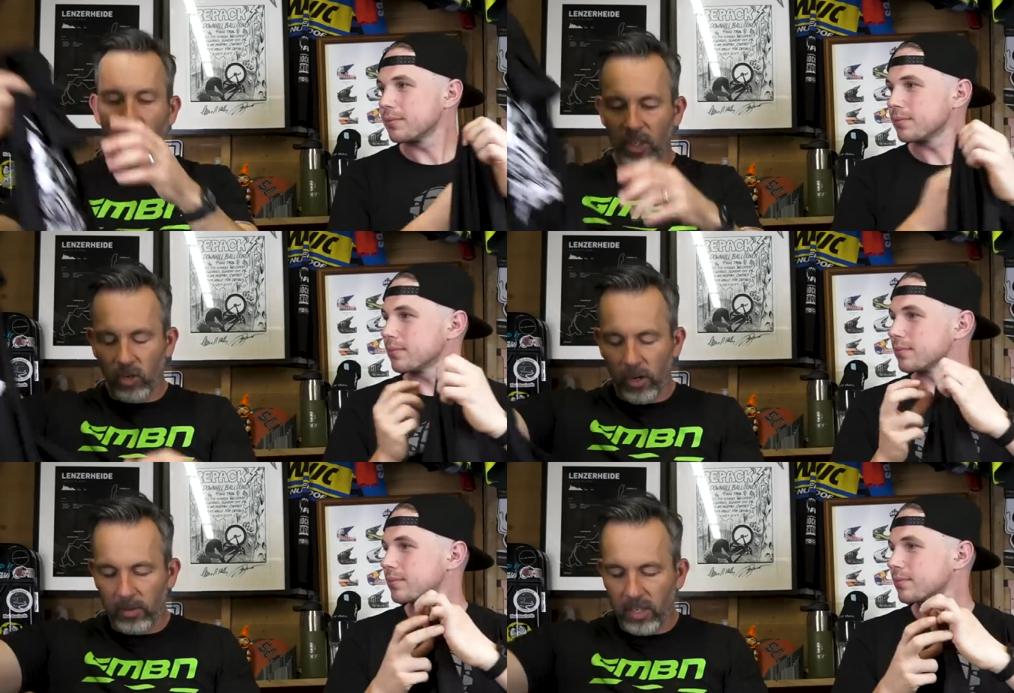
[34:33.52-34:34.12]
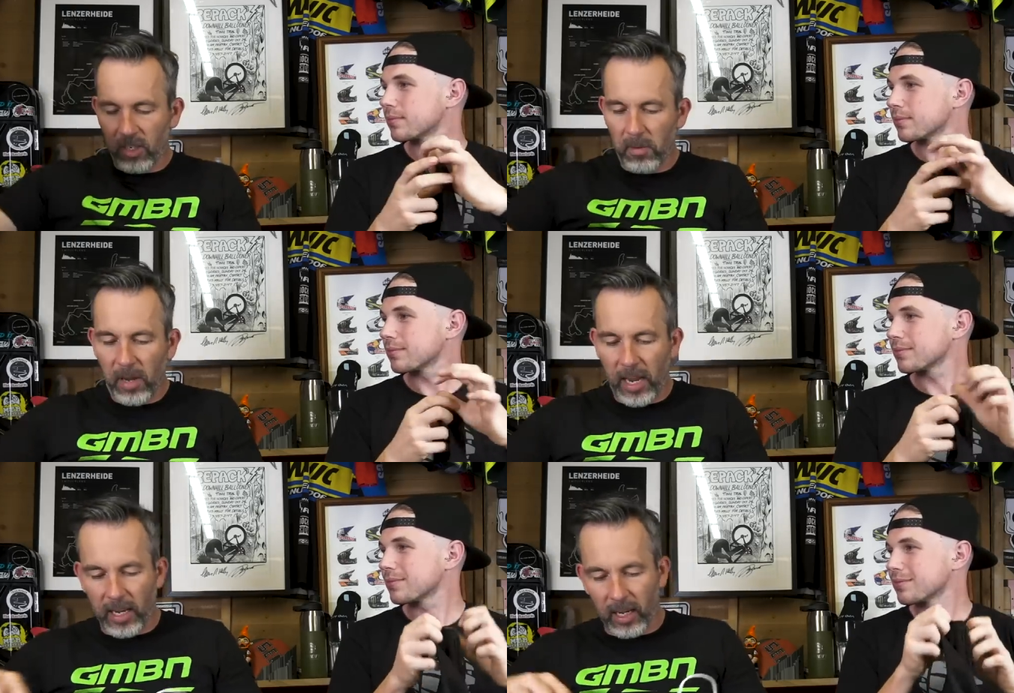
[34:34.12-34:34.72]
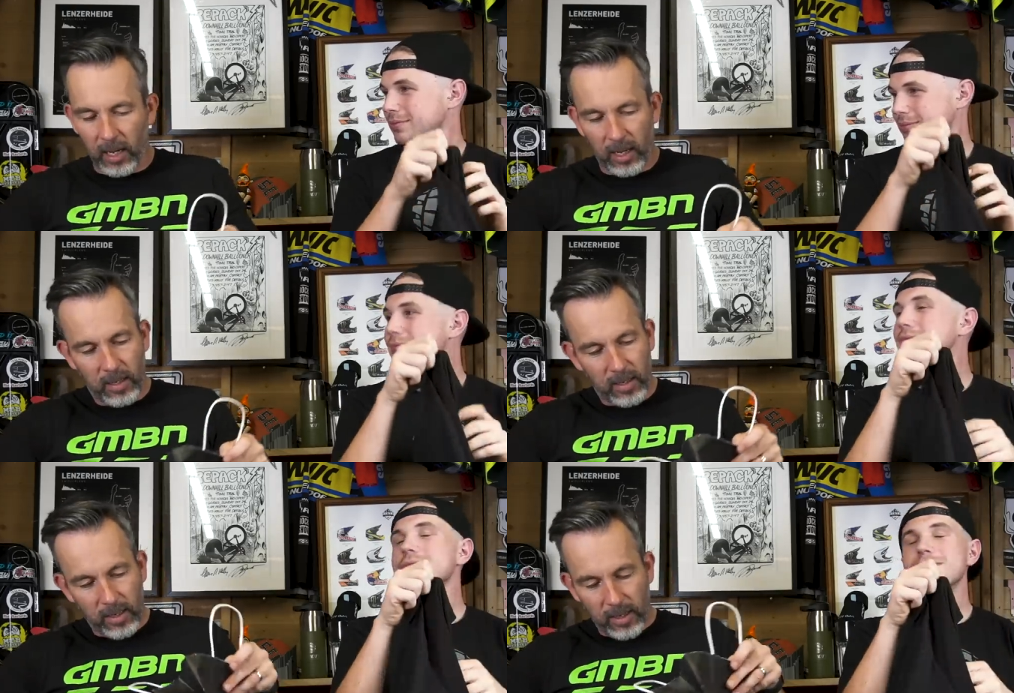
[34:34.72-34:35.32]
Speaker 1: my trip to Jamaica.
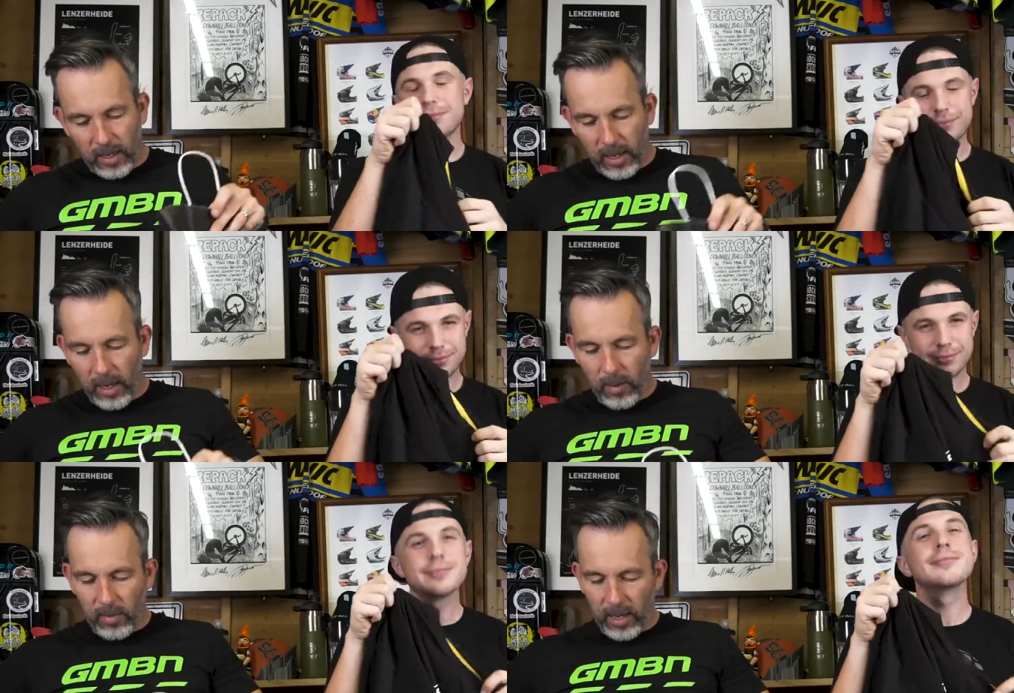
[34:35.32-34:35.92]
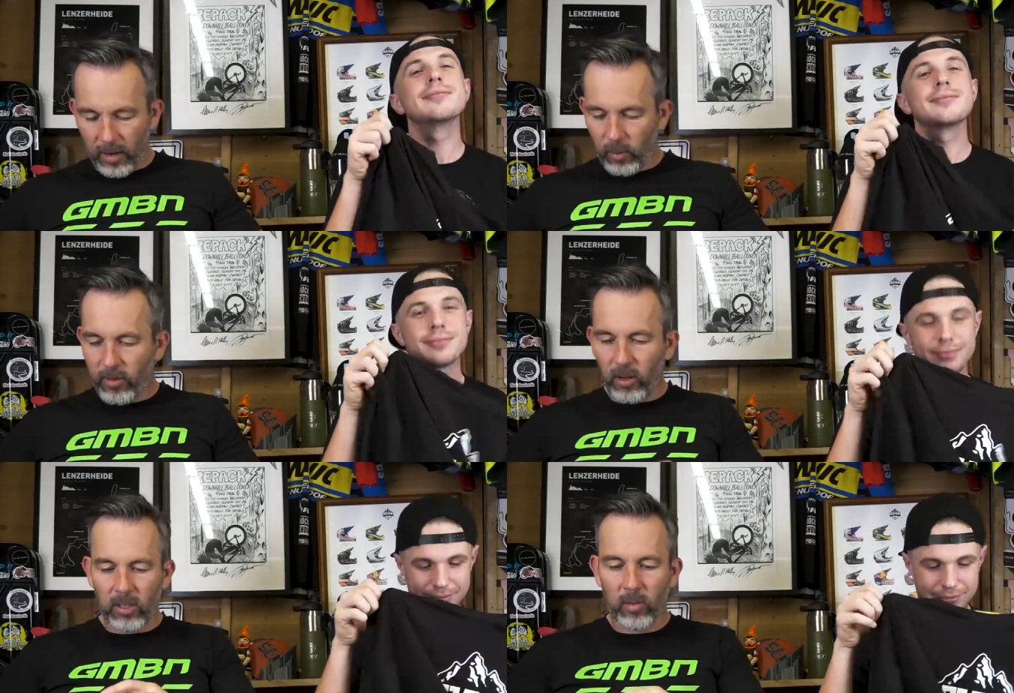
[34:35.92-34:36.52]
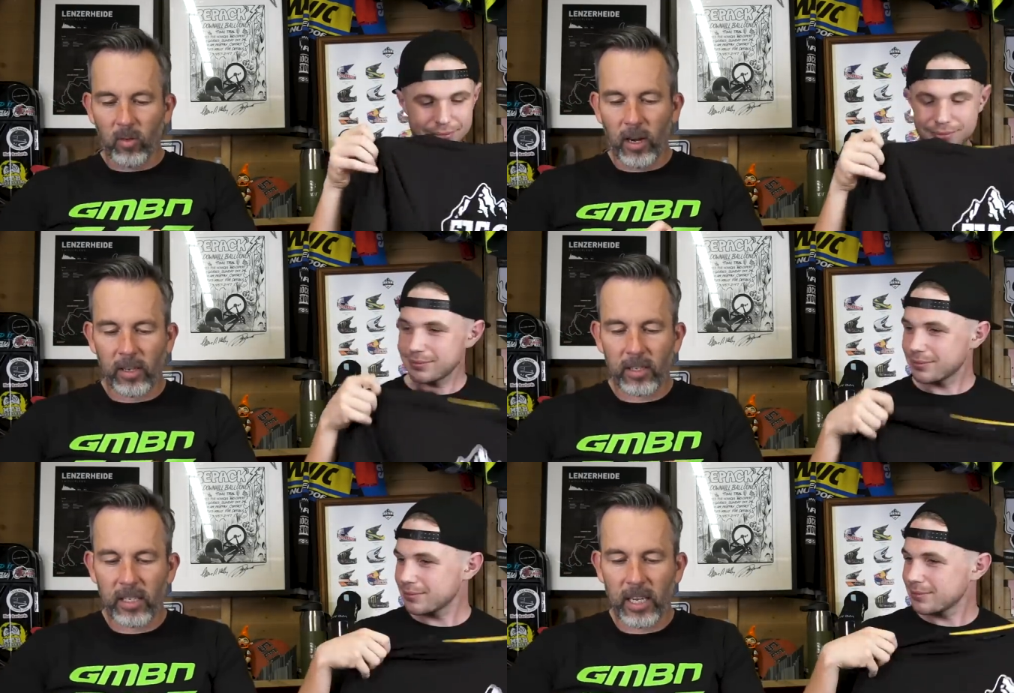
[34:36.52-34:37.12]
Um, and we've got some
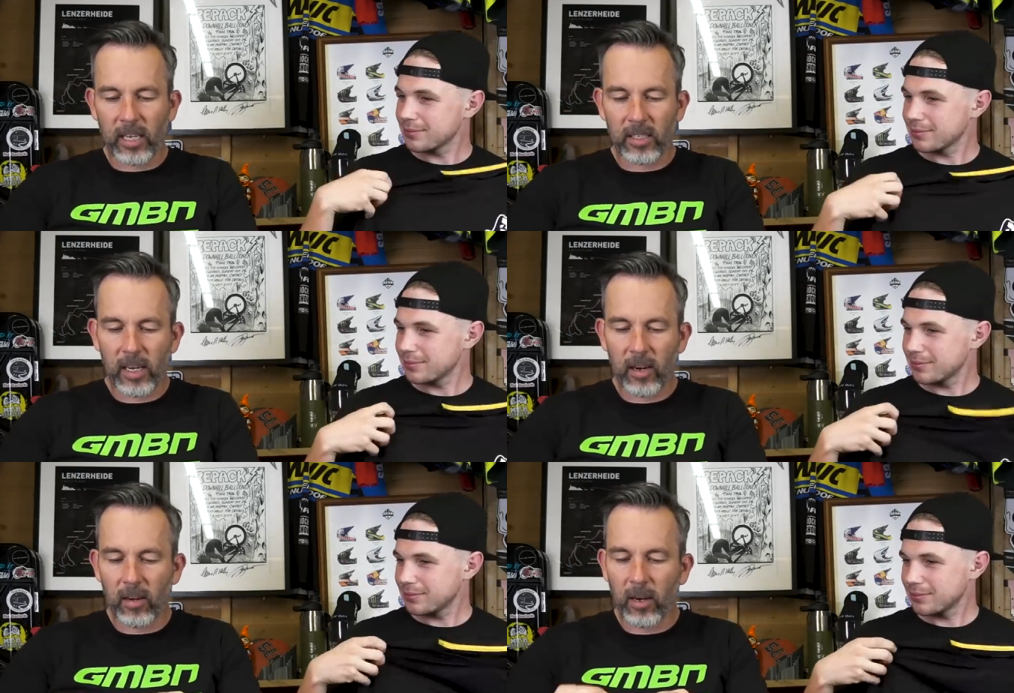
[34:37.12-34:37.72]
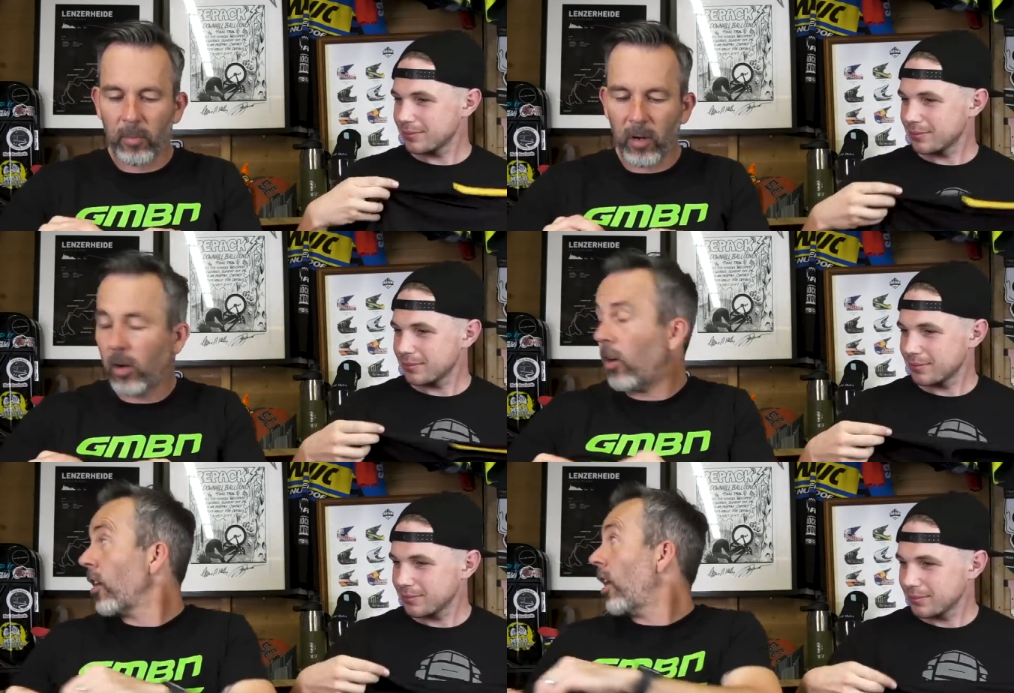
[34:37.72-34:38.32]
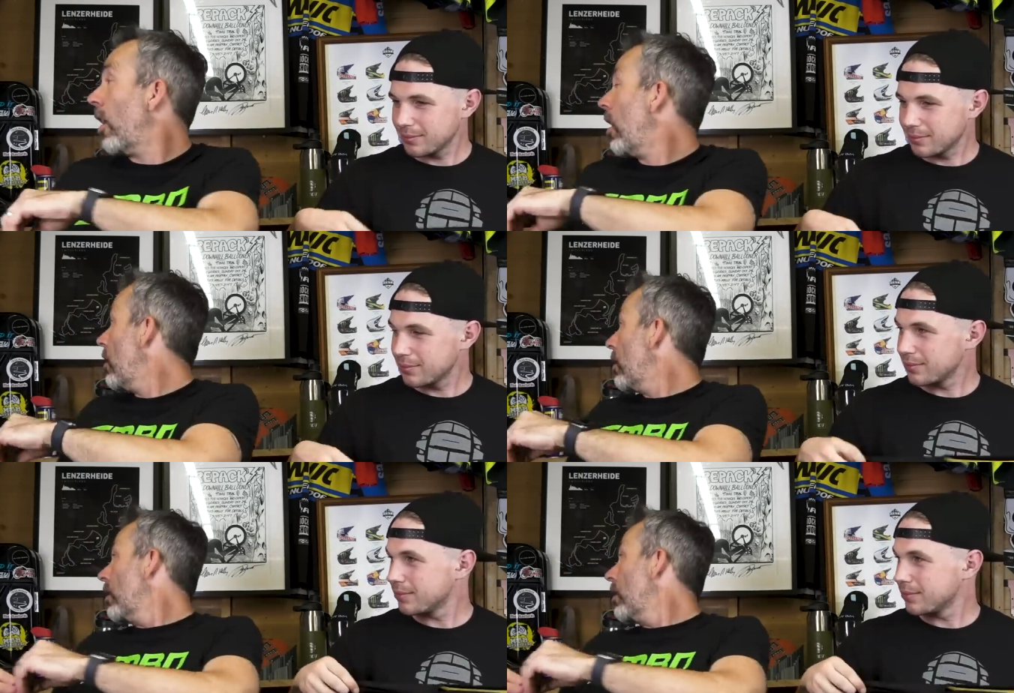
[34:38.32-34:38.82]
great stickers here. I'm gonna put on our